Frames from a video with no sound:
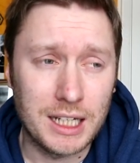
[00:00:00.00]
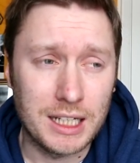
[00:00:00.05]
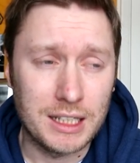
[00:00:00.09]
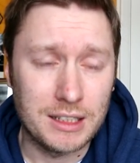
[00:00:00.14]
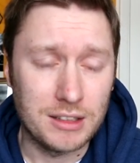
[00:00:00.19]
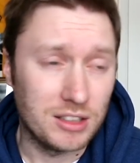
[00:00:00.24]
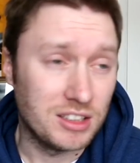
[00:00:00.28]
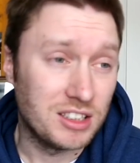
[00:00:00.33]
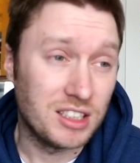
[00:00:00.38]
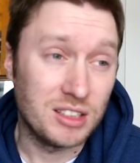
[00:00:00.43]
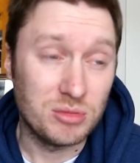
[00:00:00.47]

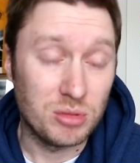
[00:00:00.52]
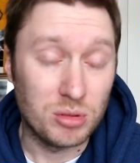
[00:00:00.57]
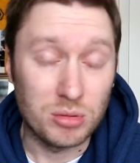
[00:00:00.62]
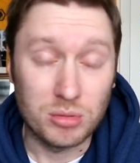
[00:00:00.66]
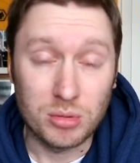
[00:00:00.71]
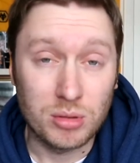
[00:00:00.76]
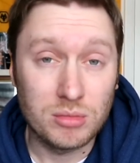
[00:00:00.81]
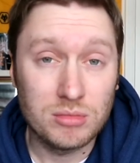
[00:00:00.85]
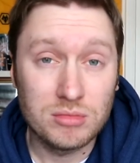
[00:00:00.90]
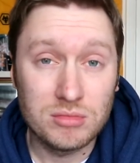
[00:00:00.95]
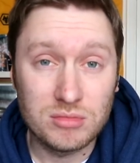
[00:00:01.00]
And I said,
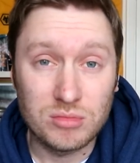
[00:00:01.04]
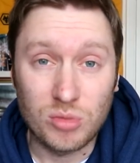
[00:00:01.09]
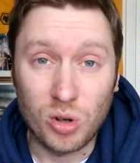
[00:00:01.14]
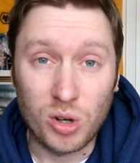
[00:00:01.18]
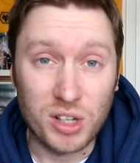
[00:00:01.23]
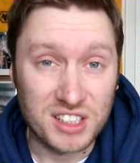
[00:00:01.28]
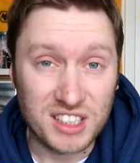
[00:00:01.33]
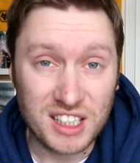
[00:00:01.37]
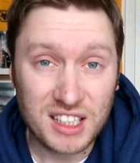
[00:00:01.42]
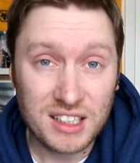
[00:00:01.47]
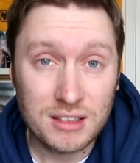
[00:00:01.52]
"Well,
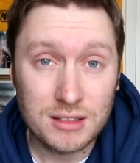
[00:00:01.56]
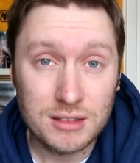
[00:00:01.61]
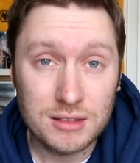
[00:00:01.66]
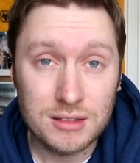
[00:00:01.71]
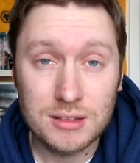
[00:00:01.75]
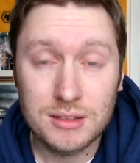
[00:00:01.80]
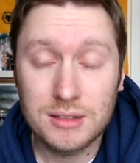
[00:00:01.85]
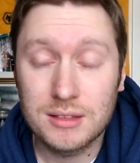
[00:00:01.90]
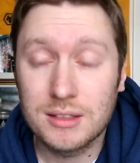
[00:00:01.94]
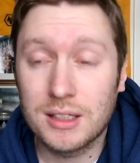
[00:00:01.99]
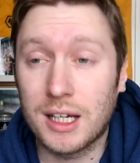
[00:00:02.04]
what is it?"
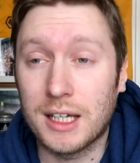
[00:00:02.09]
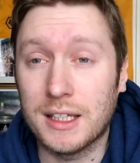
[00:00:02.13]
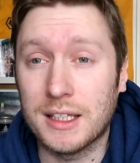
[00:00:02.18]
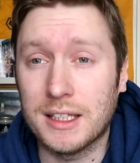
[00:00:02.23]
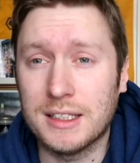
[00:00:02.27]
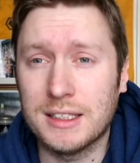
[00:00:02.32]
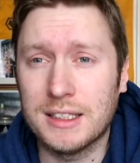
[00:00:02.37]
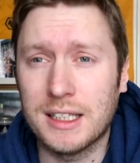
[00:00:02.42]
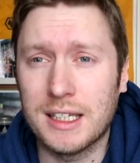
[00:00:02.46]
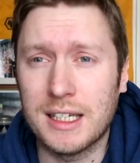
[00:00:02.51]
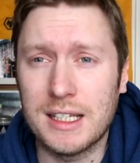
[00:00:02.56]

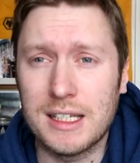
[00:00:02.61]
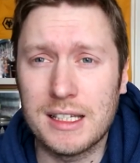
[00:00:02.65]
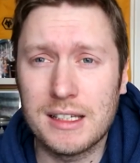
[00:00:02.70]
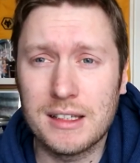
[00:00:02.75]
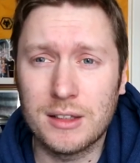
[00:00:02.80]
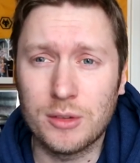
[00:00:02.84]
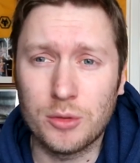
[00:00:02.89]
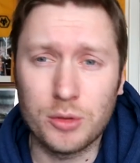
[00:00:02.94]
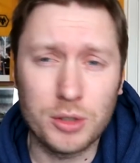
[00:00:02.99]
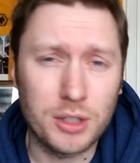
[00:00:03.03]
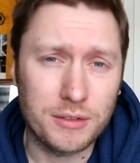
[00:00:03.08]
And they said
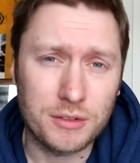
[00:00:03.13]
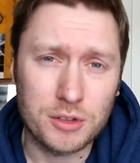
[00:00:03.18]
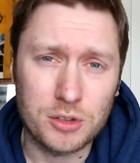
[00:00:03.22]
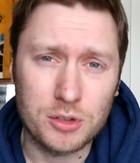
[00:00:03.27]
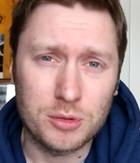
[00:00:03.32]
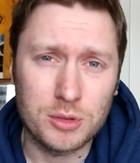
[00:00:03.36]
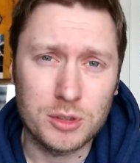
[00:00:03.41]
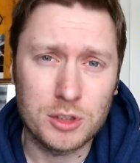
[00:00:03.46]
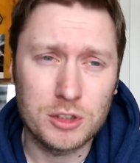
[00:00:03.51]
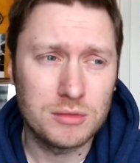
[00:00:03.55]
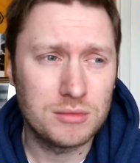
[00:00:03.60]
that all you have
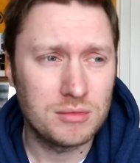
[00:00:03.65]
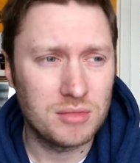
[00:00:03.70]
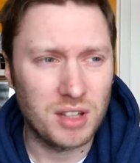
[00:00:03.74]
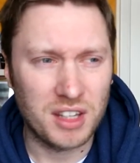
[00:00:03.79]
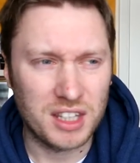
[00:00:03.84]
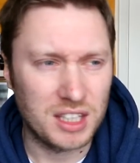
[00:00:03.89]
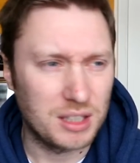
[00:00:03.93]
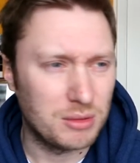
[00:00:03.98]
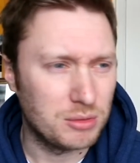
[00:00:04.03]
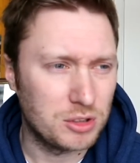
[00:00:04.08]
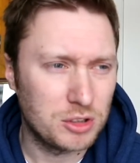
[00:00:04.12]
to do is,
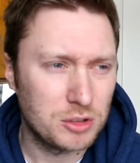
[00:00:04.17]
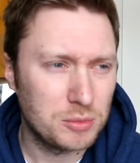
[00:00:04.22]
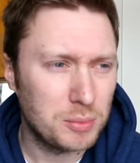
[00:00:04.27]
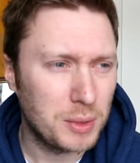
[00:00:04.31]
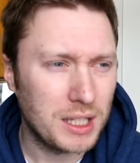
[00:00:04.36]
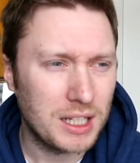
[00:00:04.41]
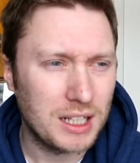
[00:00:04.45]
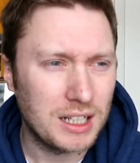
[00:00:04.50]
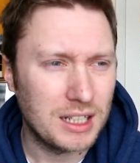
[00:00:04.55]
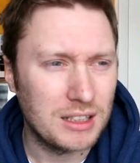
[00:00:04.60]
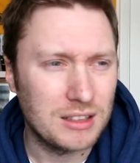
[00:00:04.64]
I think it was
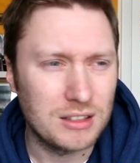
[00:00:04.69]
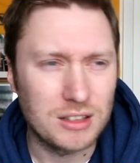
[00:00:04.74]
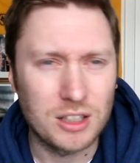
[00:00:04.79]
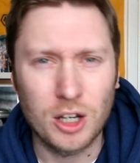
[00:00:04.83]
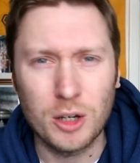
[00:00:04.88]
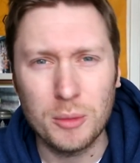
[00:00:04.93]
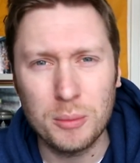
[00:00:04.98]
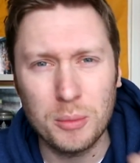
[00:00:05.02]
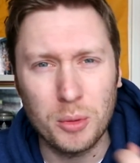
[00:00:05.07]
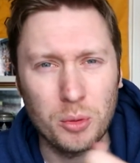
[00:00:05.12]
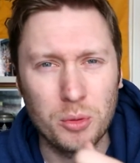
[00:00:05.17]
spit in a little
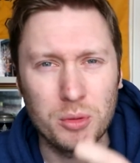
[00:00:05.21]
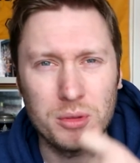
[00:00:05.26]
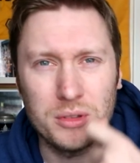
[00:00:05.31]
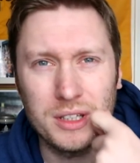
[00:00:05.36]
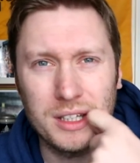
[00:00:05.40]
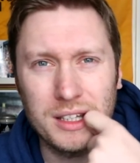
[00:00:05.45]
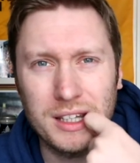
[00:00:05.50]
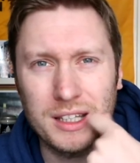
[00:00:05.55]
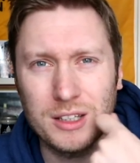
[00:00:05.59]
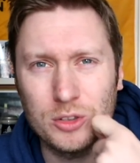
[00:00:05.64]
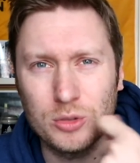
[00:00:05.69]
cup, or
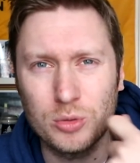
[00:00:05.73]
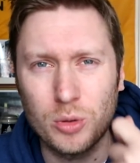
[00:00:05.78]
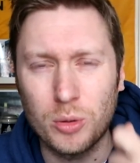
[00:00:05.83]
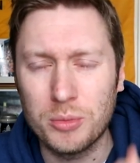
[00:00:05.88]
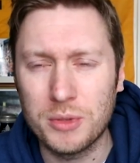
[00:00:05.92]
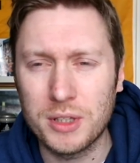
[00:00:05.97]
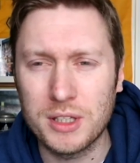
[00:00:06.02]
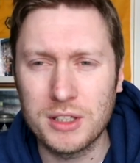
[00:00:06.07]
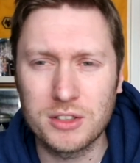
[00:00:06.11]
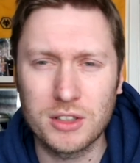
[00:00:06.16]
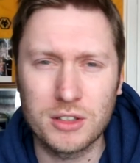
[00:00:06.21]
they
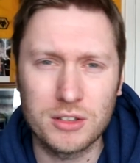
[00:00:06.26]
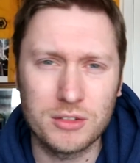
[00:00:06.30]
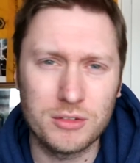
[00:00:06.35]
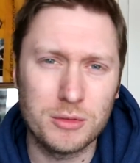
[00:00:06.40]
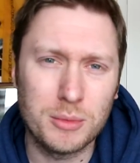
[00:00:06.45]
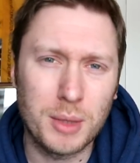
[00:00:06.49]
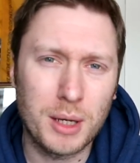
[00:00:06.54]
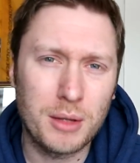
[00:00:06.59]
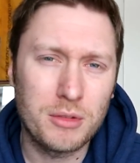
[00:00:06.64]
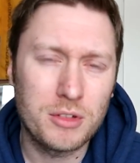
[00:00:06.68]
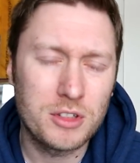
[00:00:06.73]
swabbed the inside
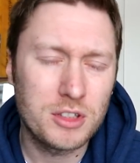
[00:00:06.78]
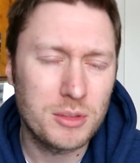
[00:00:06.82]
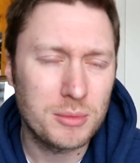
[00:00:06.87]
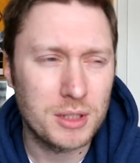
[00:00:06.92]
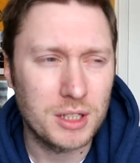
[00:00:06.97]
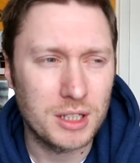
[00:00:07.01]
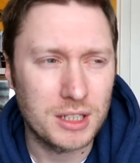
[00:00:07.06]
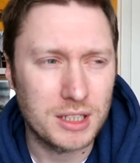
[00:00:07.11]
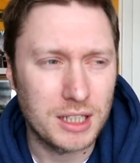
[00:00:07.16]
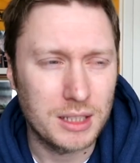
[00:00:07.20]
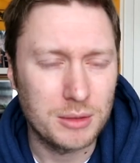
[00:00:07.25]
of your mouth,
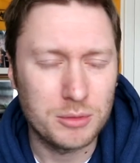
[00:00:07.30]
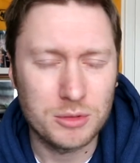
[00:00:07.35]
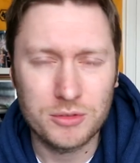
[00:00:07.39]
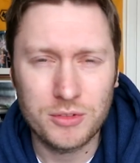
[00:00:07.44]
something like that.